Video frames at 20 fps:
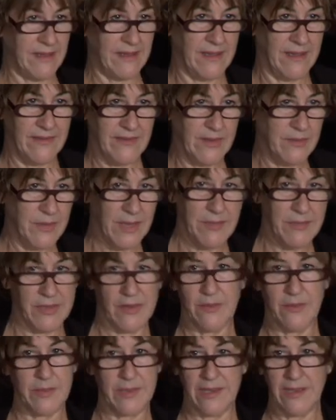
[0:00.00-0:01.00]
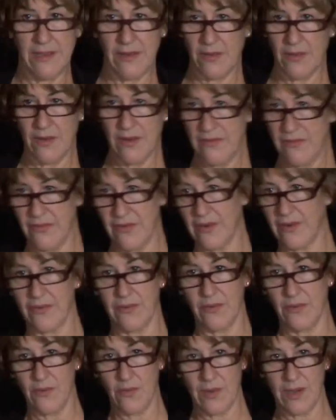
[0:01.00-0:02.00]
having a baby or being a creative
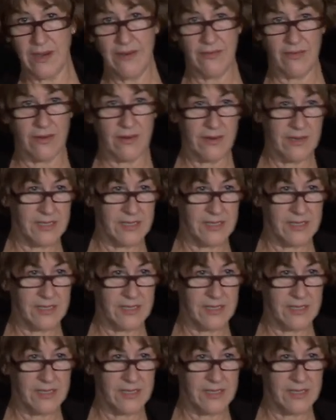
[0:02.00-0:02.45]
director or whatever.